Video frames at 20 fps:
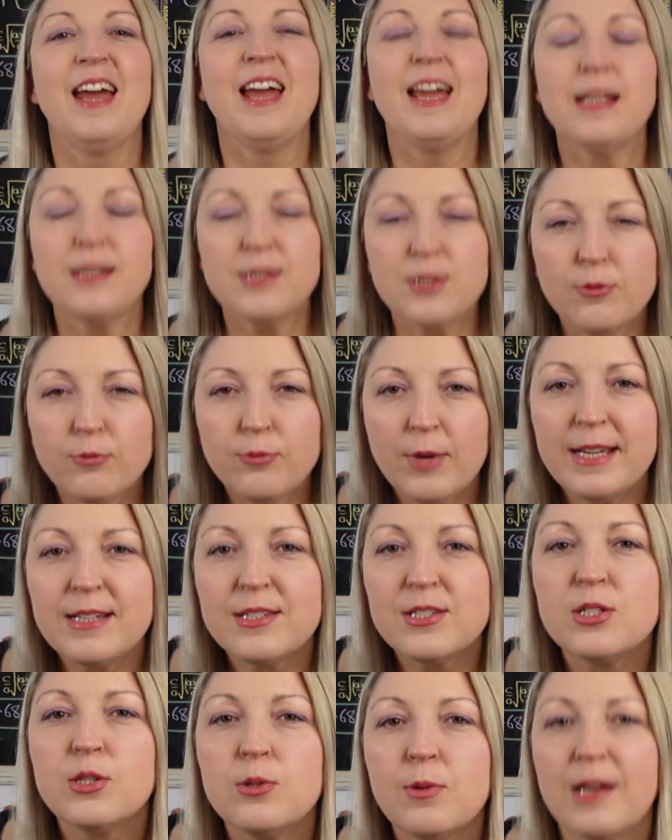It's a
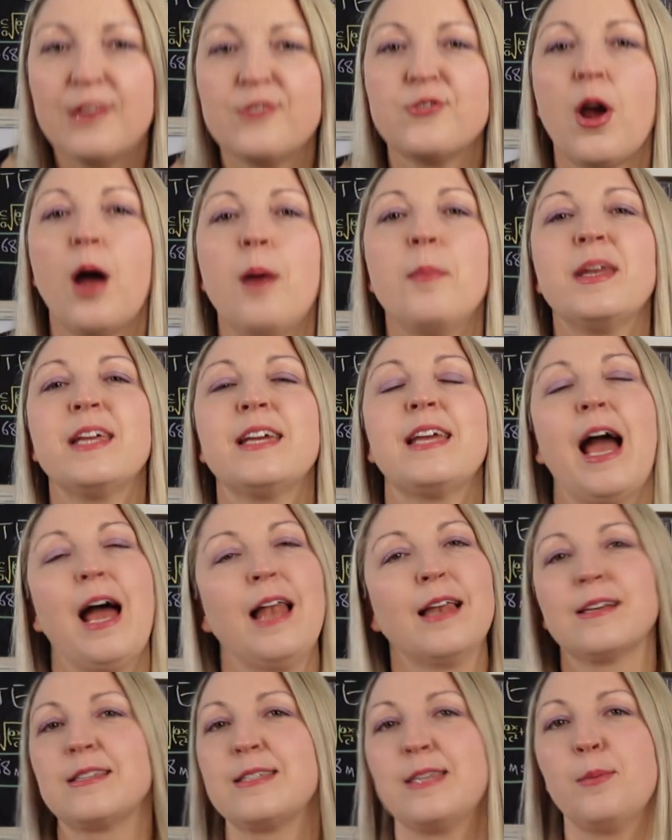race to Andromeda
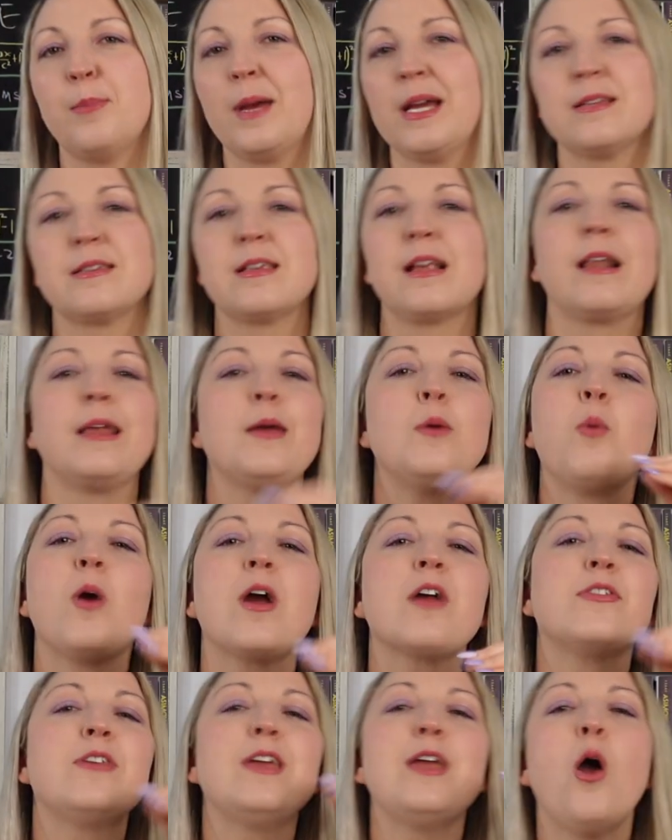Galaxy, basically,
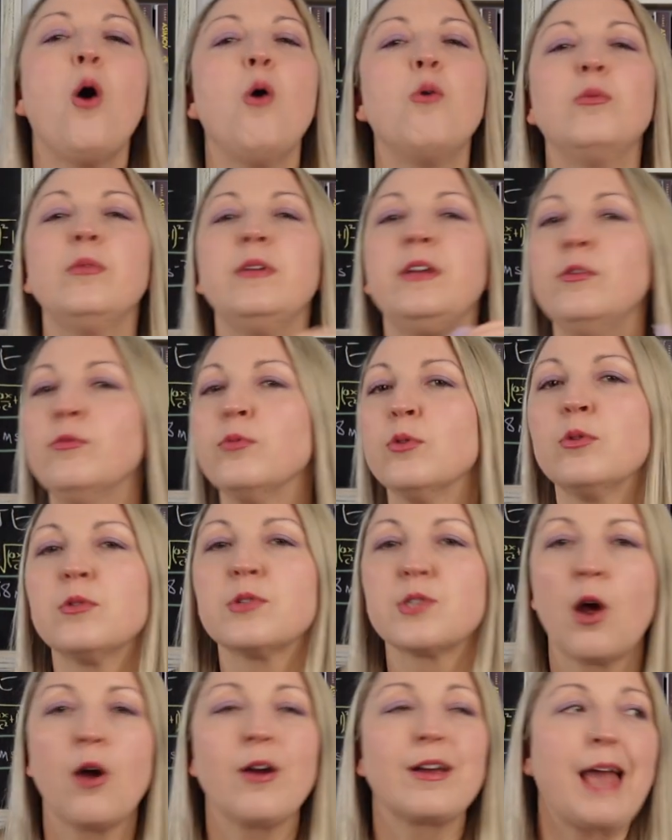where the only
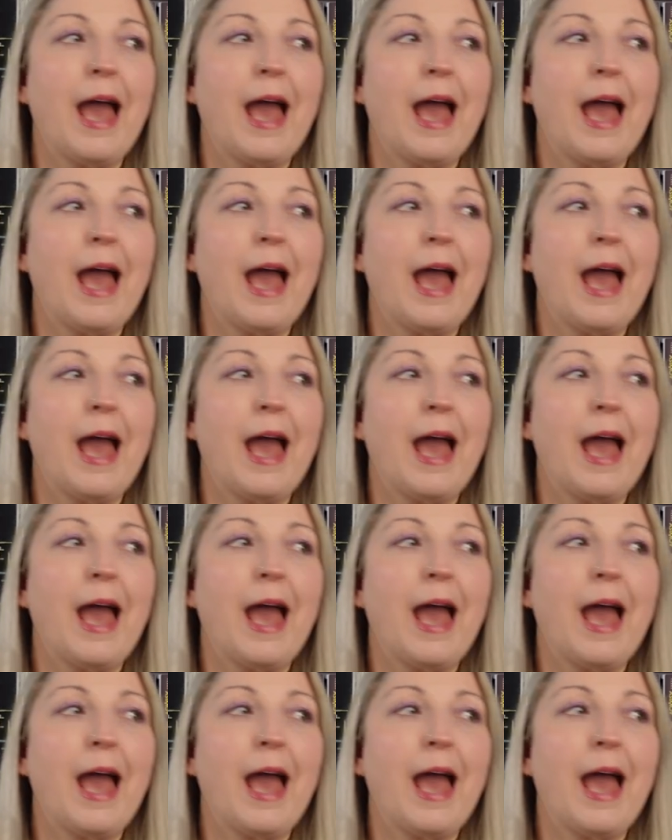rules are,